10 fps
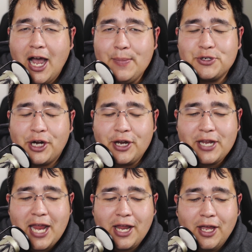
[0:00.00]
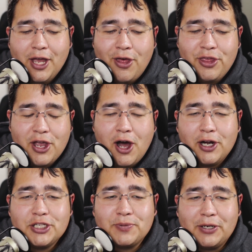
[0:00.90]
I'm trying to take the
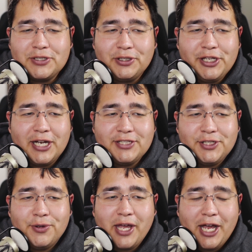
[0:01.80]
honest route to let you guys know that